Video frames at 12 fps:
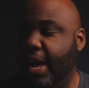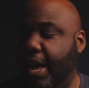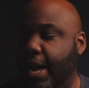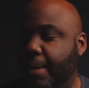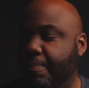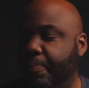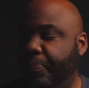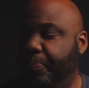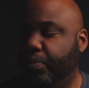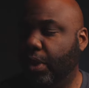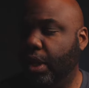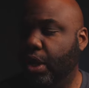Um,
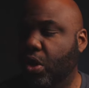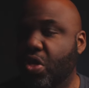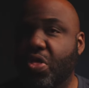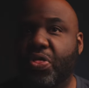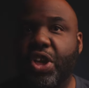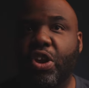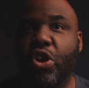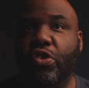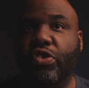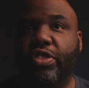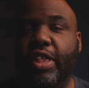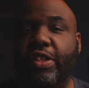
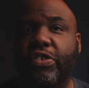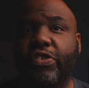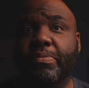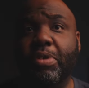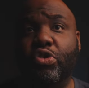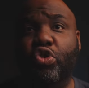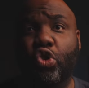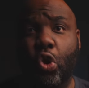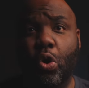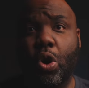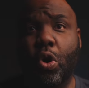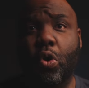there's now this is the
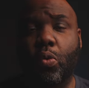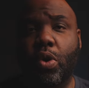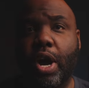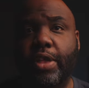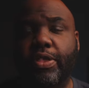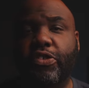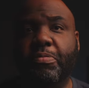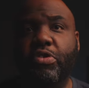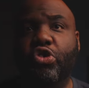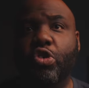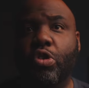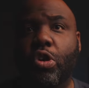Maduro one. This
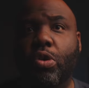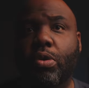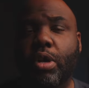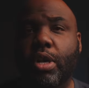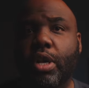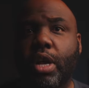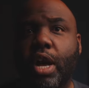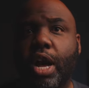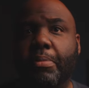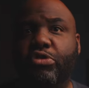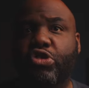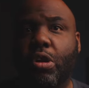Maduro
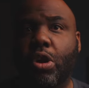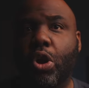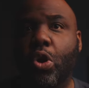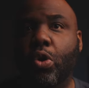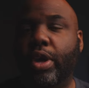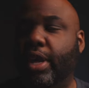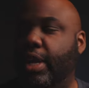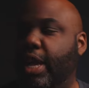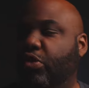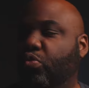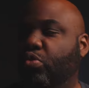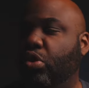um, Charter Oak
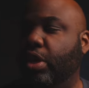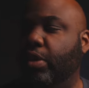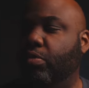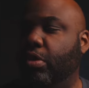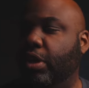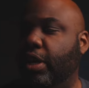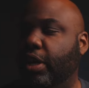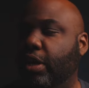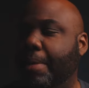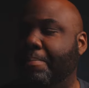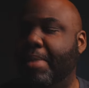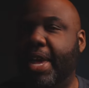is really, really
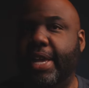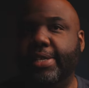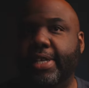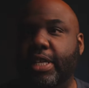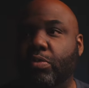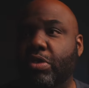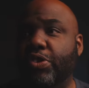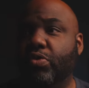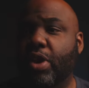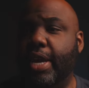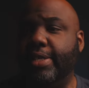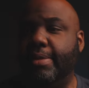amazing. The reason
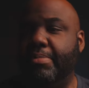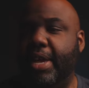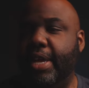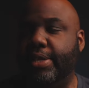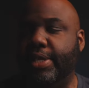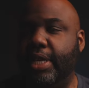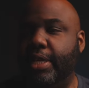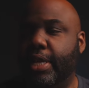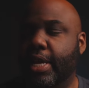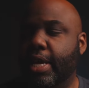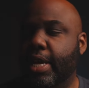why it's amazing